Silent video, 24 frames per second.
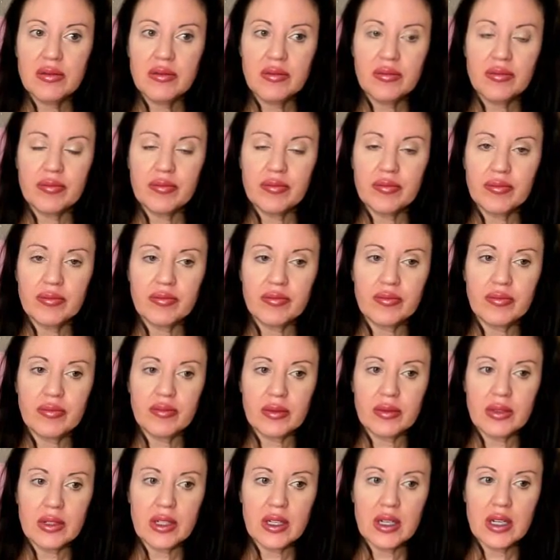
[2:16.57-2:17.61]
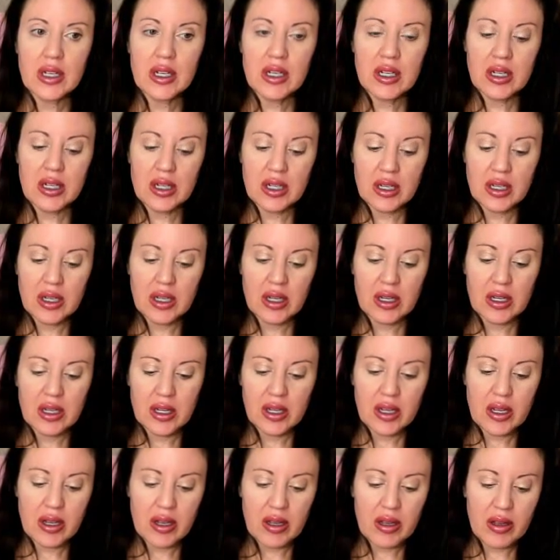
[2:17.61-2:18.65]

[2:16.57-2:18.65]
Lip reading: (silence)